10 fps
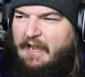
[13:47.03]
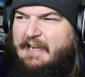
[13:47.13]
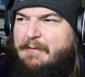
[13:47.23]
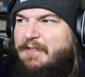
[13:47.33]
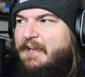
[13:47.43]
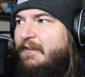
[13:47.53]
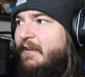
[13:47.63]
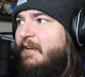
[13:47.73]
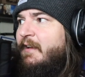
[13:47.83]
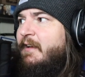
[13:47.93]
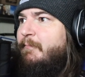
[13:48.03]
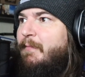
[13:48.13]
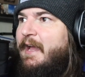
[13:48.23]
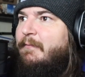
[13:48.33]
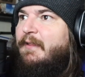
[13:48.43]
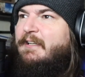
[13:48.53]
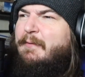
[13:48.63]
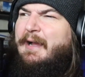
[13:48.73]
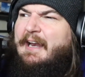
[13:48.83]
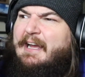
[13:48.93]
I kept thinking, man, by the
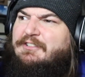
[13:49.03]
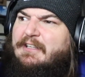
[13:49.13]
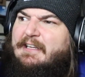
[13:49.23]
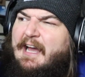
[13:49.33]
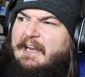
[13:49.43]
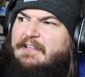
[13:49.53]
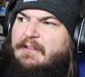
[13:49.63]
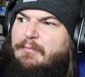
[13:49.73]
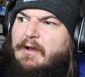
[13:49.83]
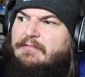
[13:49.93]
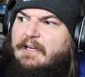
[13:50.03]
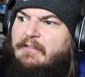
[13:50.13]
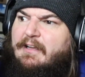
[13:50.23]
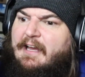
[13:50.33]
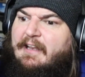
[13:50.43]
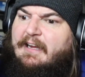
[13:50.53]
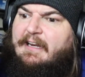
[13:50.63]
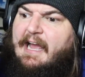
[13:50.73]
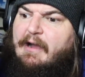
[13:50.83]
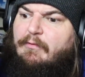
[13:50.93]
time I had actually got it to the point, I was like, I only got, like,
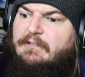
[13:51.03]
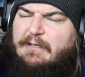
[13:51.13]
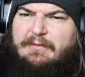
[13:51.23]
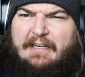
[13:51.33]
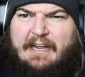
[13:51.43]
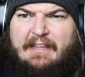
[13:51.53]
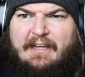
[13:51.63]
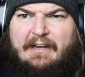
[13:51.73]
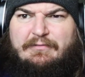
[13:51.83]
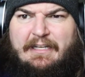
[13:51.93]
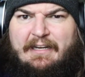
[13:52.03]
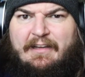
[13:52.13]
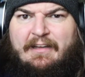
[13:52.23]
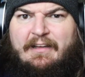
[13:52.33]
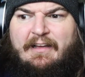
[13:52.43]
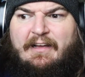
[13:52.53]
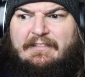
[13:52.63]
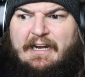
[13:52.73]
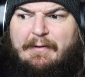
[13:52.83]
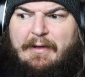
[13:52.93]
an hour and something of daylight. I was like,
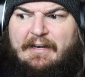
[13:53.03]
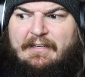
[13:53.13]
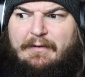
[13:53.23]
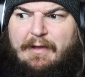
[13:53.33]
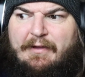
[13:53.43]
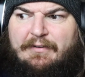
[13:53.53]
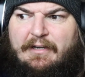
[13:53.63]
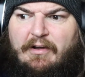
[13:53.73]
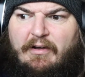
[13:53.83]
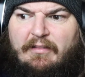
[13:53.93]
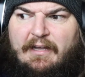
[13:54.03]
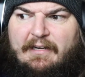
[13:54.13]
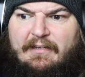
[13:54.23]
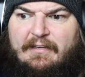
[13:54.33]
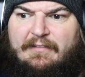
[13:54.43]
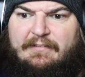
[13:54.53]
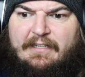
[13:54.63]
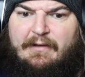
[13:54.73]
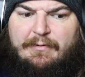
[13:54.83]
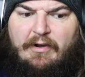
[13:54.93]
I might end up having to call, like,
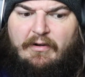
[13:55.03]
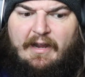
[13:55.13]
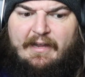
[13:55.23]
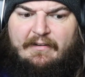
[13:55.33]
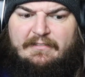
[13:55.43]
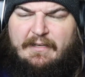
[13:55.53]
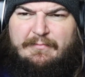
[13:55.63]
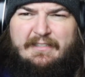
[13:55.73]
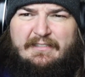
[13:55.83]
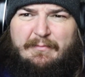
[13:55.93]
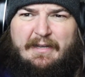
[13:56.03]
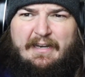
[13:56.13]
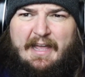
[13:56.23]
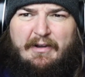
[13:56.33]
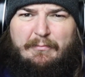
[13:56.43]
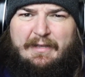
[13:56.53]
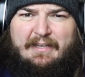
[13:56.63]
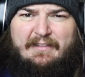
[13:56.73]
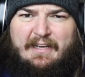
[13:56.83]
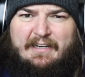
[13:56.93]
TWRA or something, somebody to help
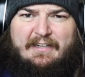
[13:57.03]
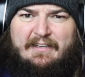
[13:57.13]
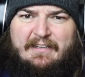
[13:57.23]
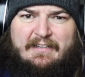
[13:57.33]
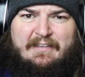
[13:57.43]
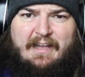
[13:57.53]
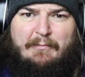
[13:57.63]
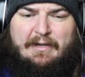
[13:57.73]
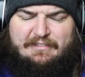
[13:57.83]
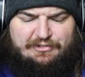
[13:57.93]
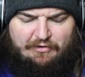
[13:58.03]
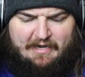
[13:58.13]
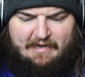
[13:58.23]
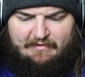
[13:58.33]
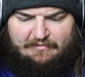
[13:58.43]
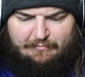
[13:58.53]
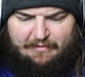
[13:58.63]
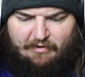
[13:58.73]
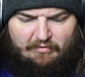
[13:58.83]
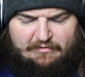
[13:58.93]
me. Like, I'm going to get stranded out here. It's going to
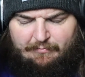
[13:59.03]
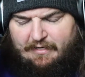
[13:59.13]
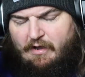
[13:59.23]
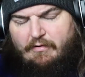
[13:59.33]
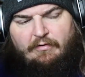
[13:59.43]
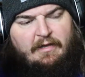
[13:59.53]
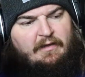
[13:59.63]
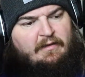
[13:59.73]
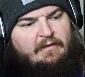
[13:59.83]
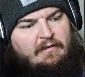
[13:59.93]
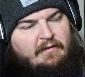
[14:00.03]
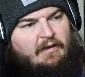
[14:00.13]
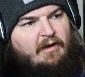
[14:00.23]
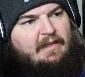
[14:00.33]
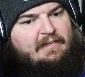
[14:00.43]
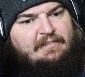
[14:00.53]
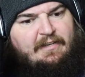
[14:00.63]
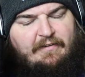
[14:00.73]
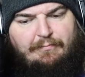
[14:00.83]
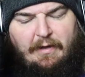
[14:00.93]
be dark. It's going to be cold. All that good
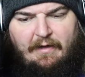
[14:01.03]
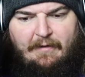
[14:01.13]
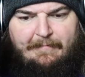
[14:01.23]
stuff. But,